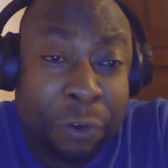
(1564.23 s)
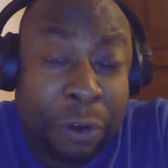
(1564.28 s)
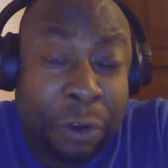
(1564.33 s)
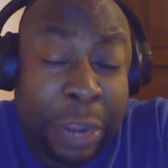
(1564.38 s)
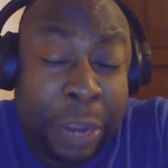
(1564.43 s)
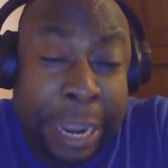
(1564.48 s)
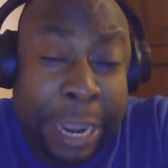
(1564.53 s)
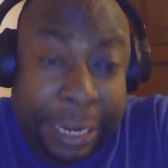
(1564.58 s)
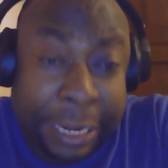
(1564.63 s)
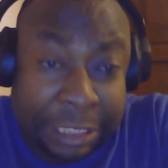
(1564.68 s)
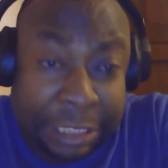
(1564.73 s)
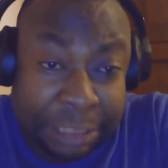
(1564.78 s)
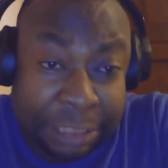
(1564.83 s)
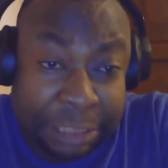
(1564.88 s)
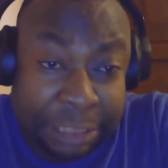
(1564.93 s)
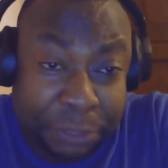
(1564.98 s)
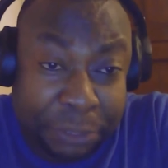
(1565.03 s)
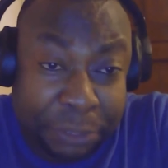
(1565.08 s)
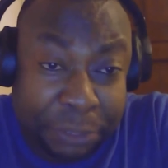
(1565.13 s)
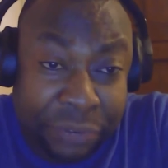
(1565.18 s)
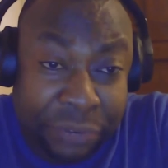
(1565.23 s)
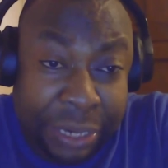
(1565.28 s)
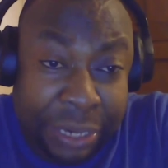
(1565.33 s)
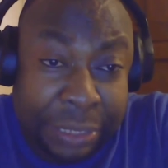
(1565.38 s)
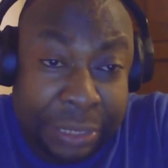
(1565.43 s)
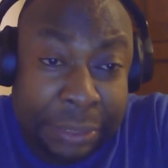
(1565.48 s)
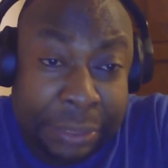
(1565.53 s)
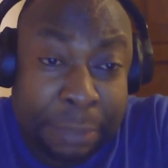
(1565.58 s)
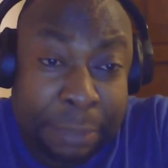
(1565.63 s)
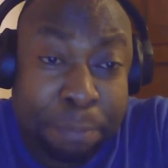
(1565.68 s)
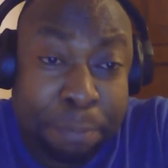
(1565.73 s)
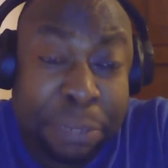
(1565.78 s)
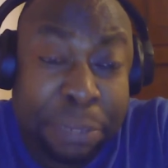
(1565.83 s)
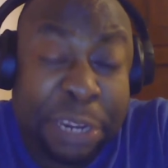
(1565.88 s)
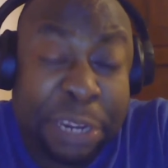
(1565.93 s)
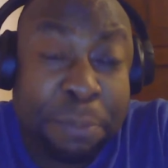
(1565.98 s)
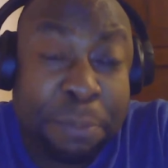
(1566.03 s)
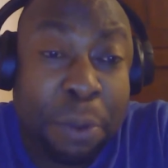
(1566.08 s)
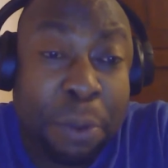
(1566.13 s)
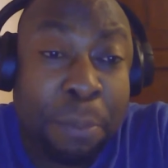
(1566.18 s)
experience,
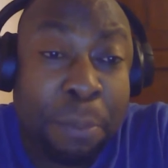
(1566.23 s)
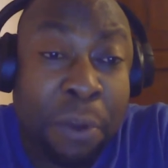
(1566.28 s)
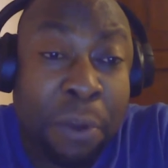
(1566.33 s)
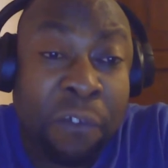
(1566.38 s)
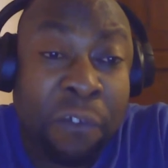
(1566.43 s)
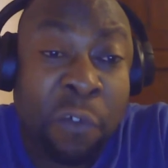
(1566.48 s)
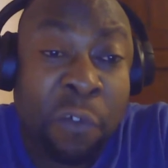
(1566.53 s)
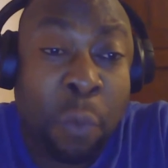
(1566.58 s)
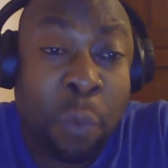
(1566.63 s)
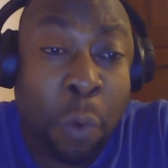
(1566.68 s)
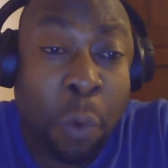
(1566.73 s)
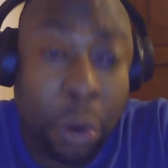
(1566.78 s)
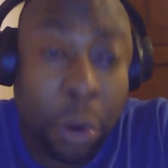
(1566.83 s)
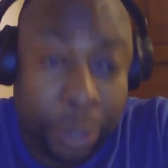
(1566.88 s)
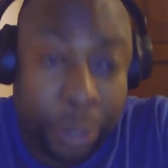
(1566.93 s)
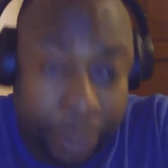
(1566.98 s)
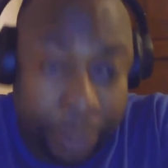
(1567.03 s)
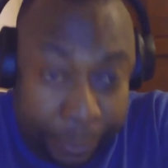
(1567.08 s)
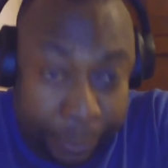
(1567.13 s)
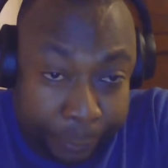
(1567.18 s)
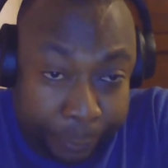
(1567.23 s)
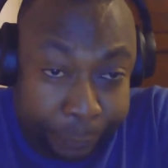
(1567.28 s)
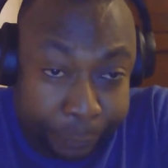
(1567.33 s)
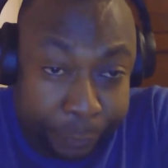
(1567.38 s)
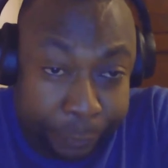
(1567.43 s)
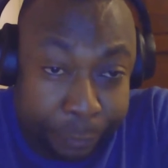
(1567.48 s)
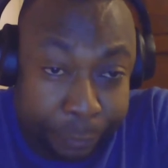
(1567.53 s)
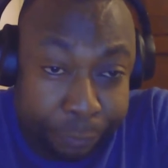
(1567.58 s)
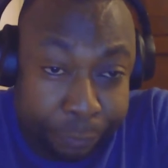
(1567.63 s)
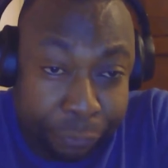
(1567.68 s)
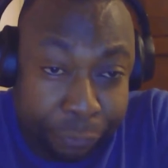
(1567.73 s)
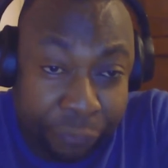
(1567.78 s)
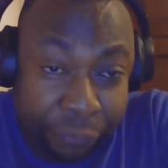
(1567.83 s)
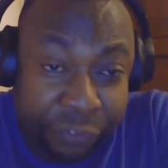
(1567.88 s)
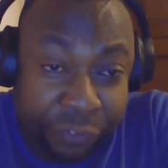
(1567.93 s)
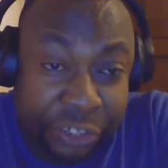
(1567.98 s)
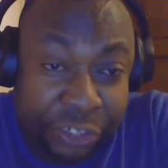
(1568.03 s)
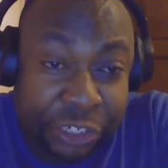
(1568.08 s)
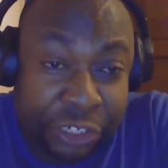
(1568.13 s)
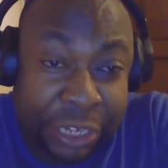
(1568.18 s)
minimum of 1
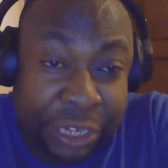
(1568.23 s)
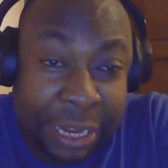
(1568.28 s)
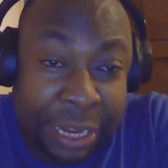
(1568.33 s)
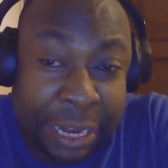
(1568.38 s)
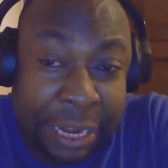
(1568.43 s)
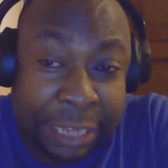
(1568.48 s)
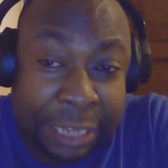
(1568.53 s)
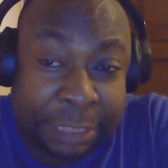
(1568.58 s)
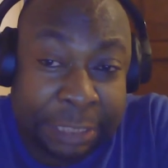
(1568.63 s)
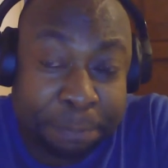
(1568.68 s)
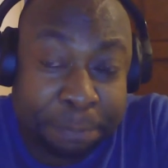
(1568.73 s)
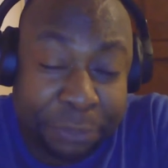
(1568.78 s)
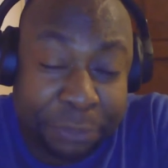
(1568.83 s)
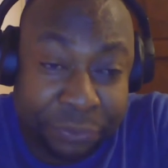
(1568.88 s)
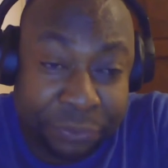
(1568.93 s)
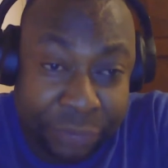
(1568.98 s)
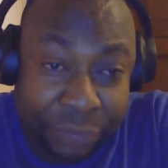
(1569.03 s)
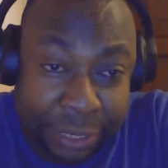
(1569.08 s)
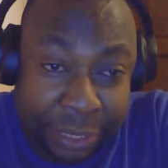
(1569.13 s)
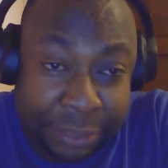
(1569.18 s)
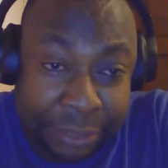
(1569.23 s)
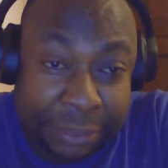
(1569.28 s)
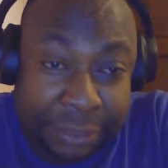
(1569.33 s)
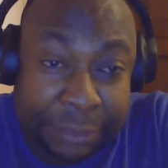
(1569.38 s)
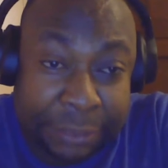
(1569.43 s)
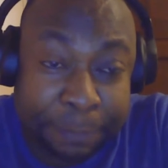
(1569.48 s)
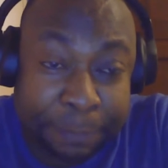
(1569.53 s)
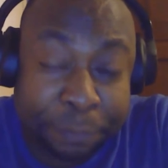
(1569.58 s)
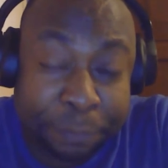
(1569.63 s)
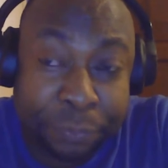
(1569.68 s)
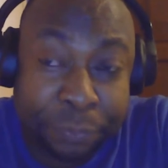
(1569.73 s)
professional experience.